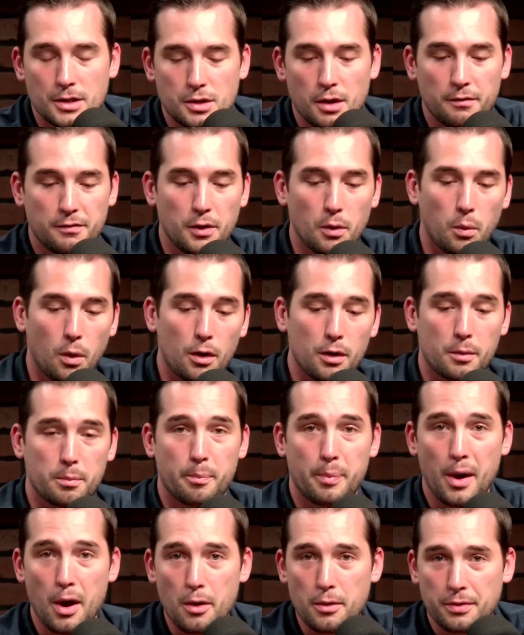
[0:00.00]
So if you
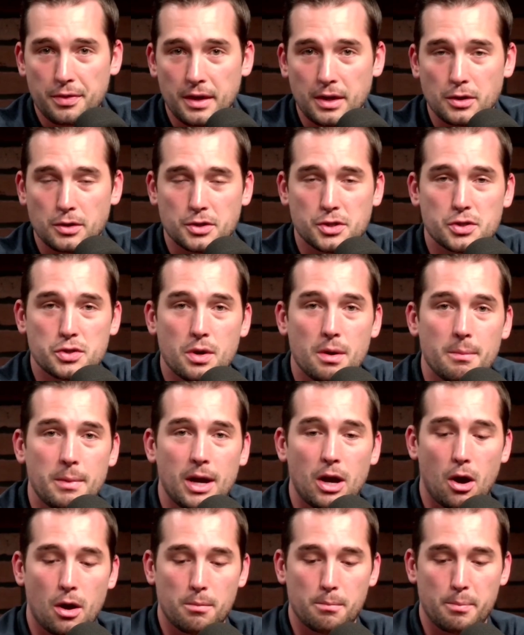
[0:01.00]
work both and you're
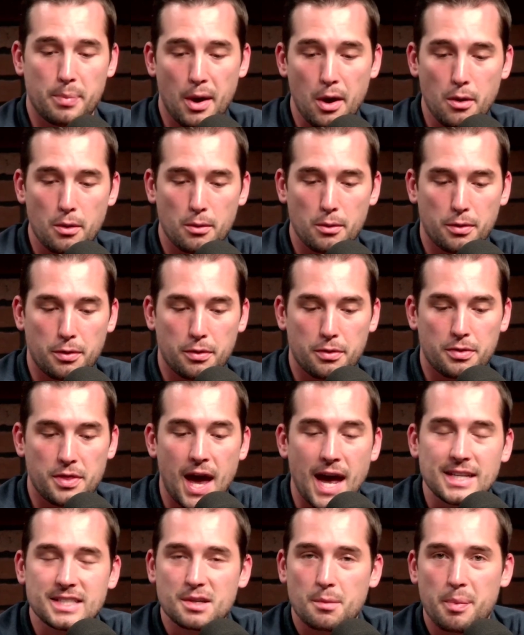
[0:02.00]
streaming on both,
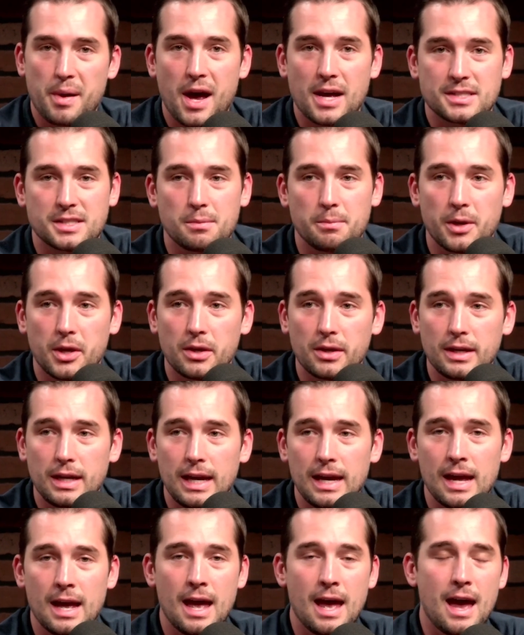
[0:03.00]
that's a
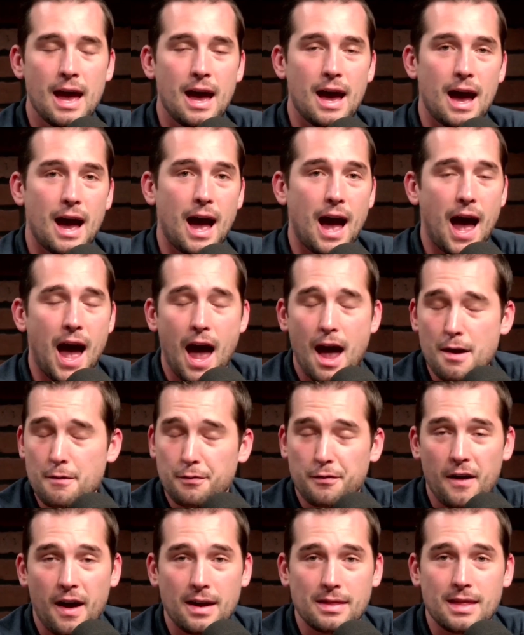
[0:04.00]
possibility. I
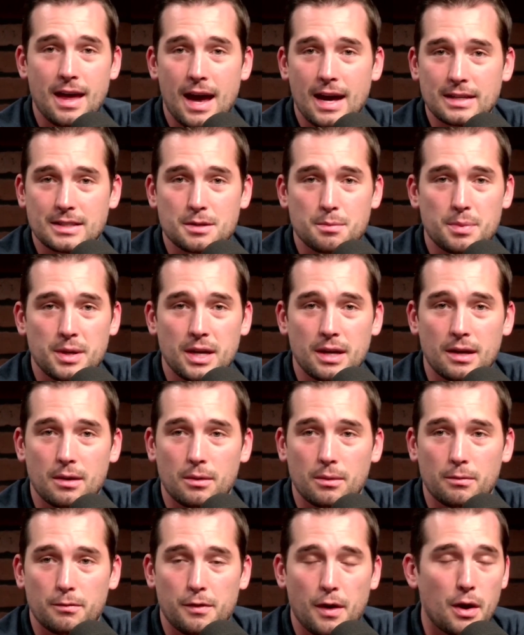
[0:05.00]
find that to be
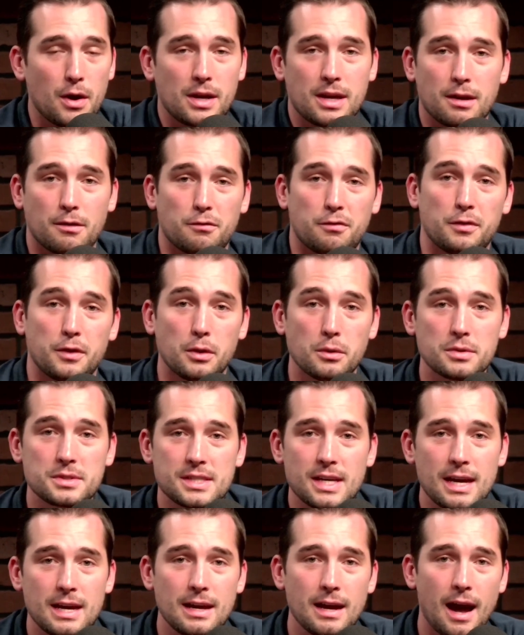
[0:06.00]
very
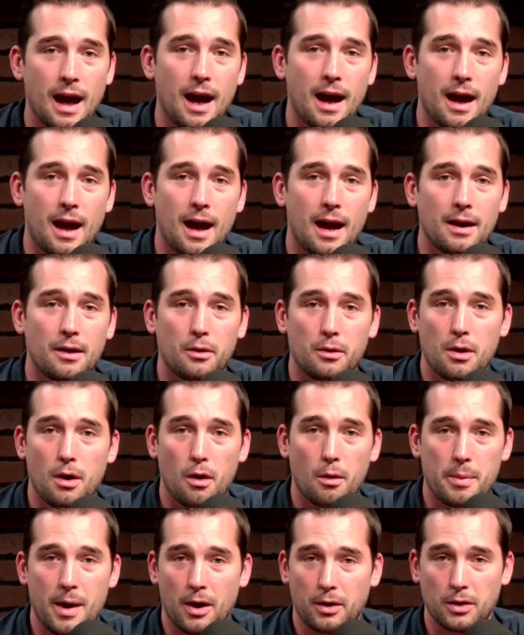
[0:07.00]
confusing. I, I don't
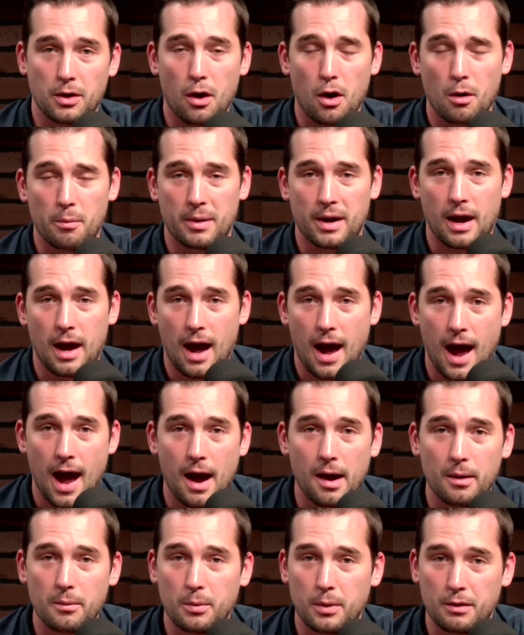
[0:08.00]
know about y'all, but
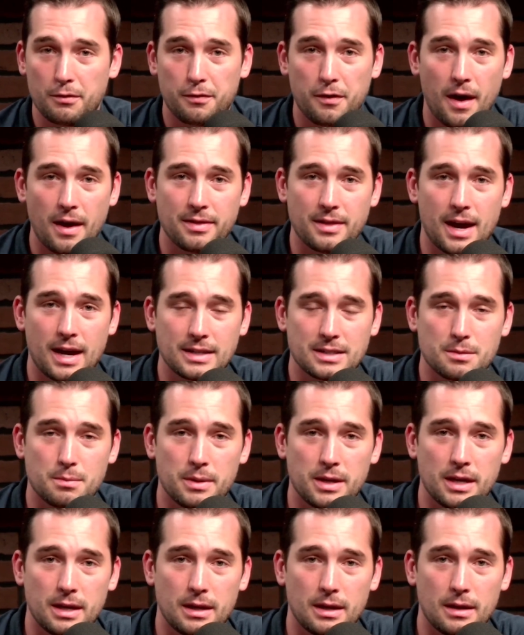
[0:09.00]
I would find that to
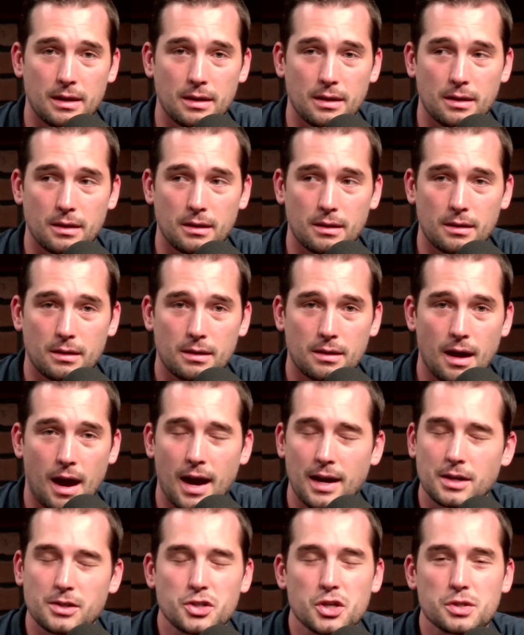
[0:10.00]
be
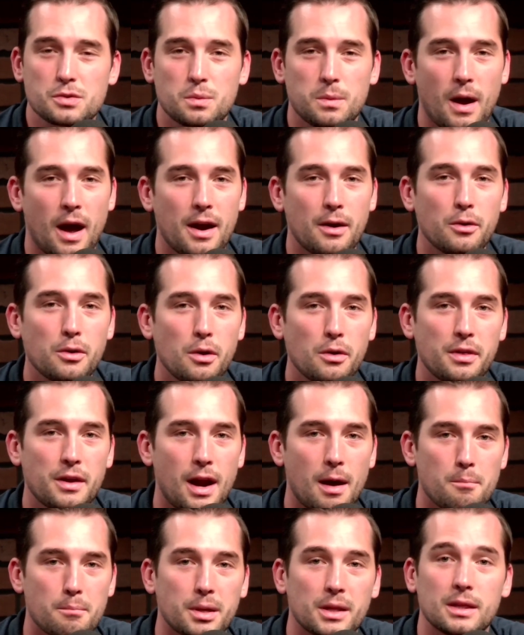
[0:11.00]
I just I don't know
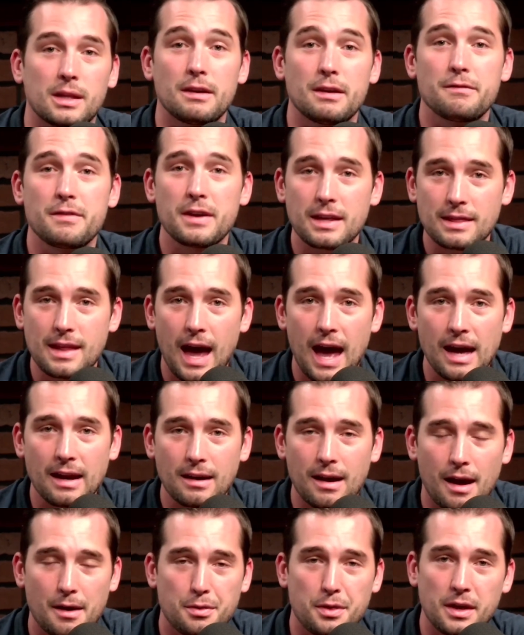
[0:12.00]
that I'm believing
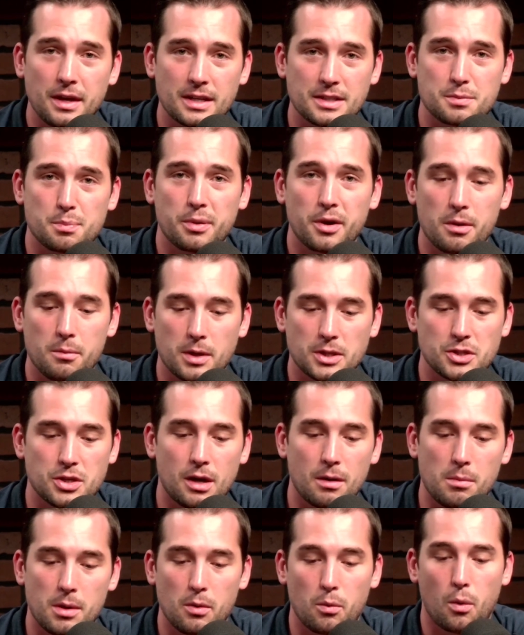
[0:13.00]
that. I think it's pretty much
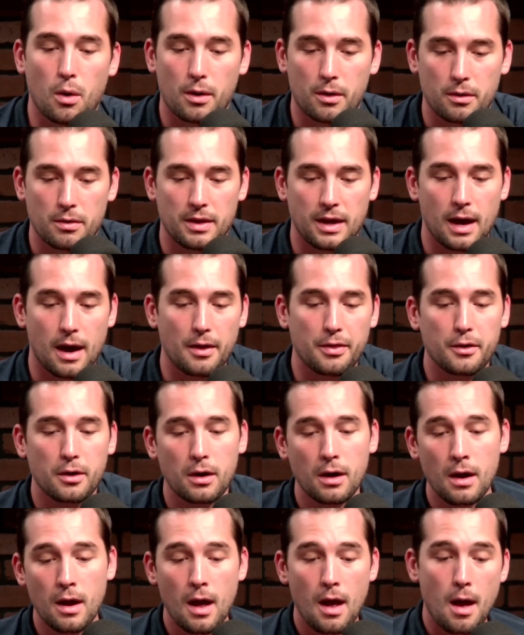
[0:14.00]
going to be one or the
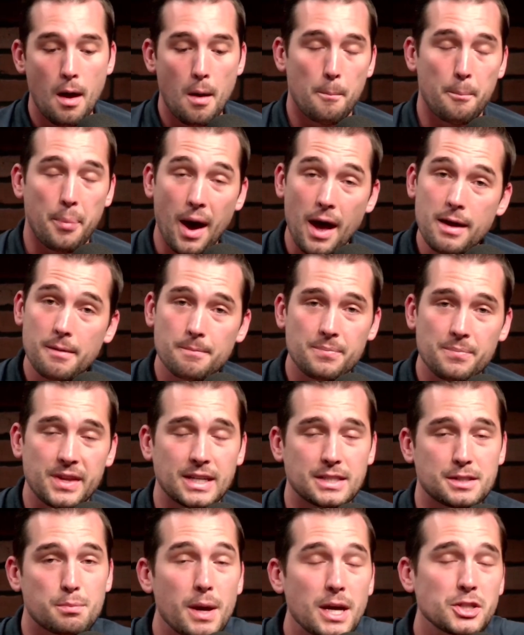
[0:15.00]
other. But
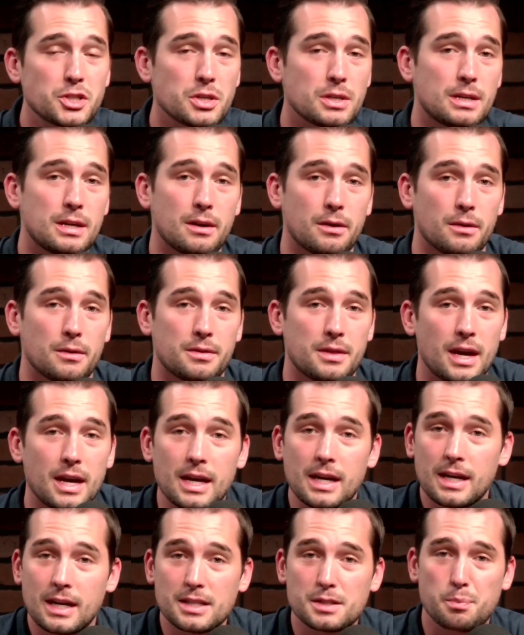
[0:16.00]
it's mentioned here that
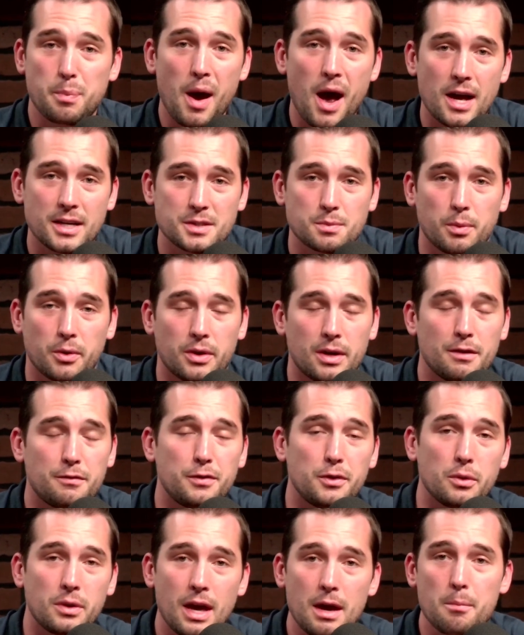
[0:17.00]
it is possible. And
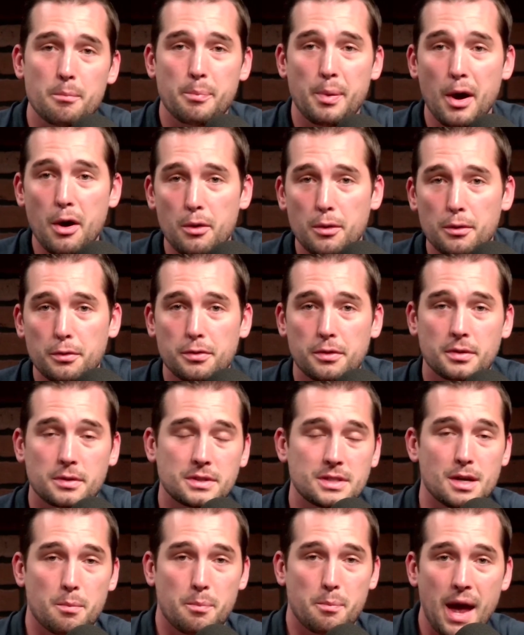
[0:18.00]
if you get
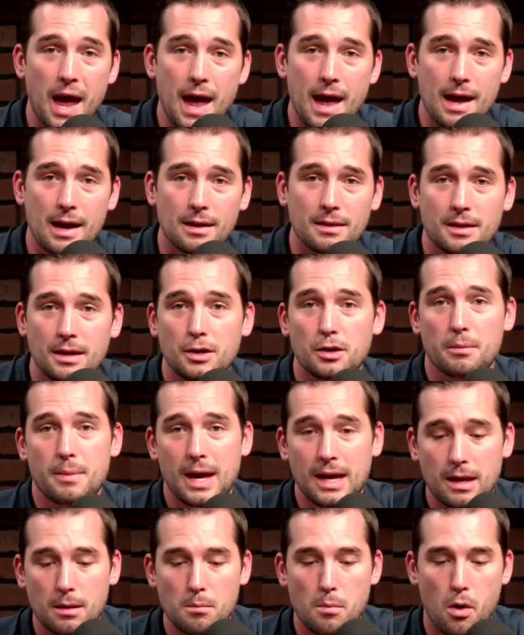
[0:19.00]
both to pay, then you're
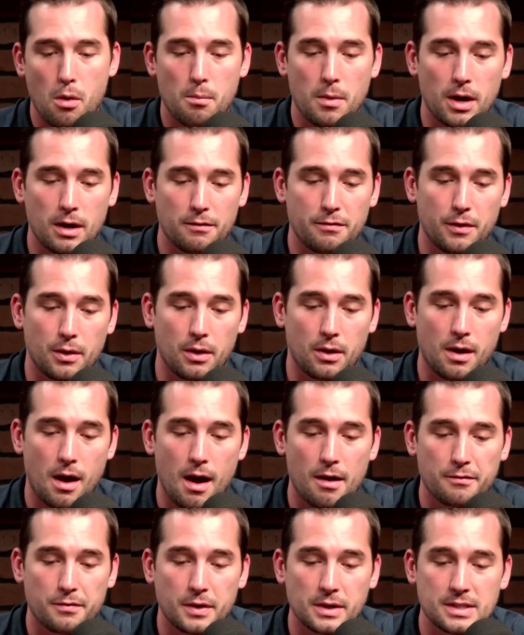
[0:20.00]
making more money for your
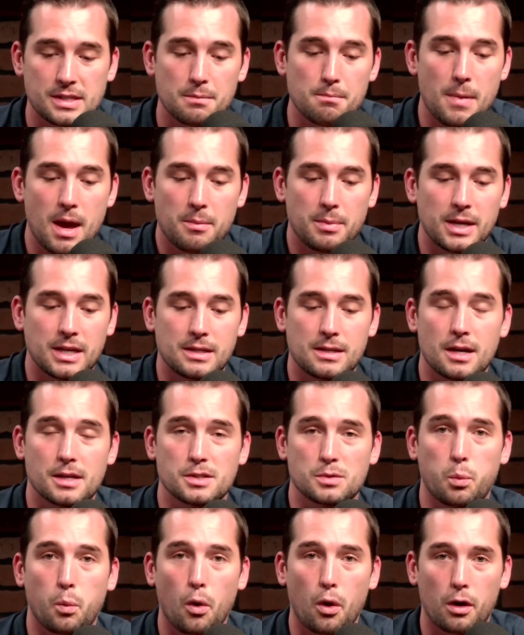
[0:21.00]
conference and maybe it
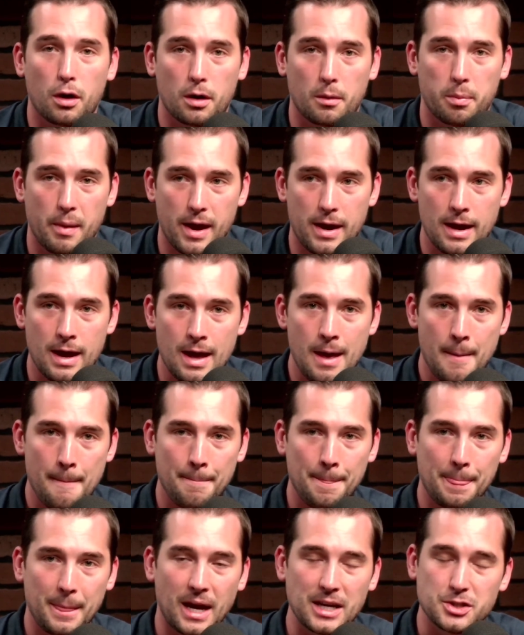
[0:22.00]
does work, but
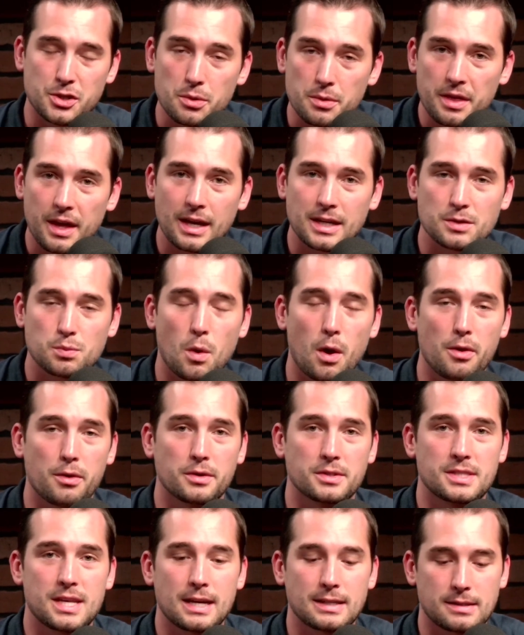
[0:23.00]
I do think it's one of
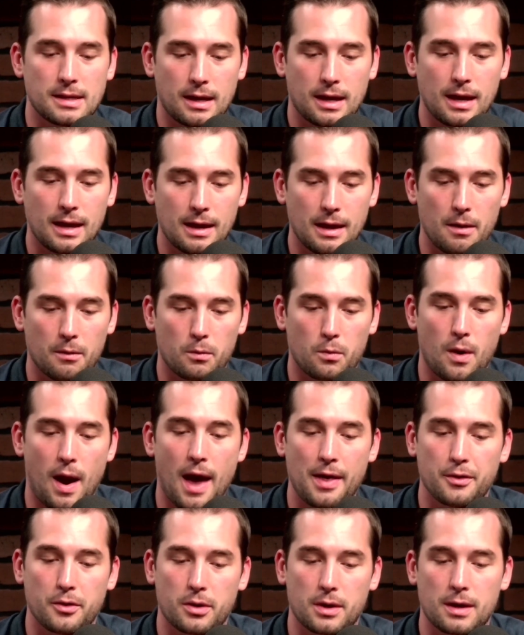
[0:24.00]
those things that can get
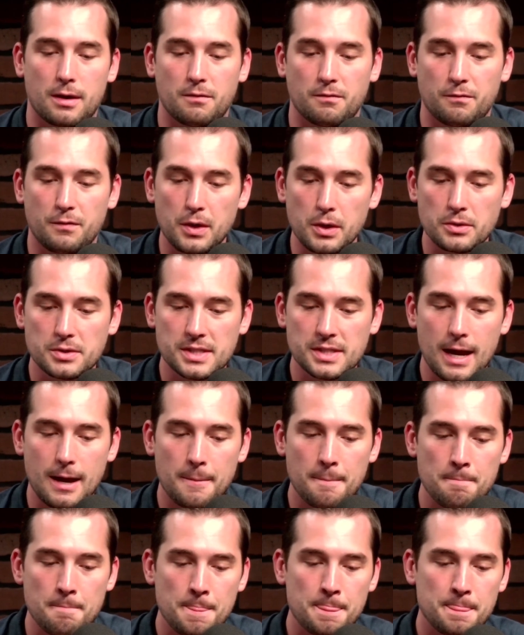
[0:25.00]
rather
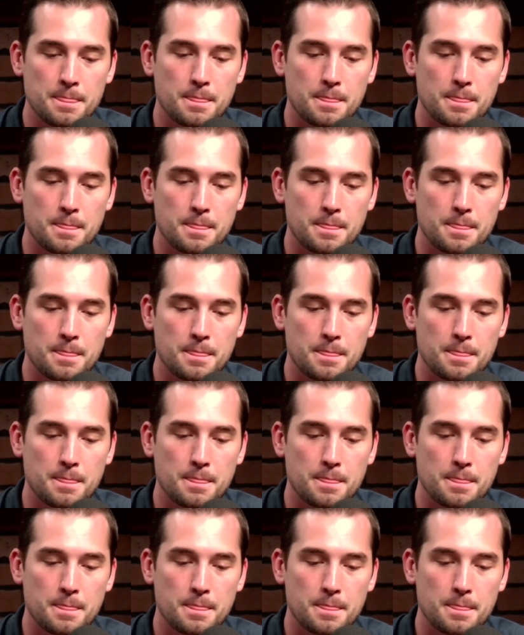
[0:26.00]
confusing.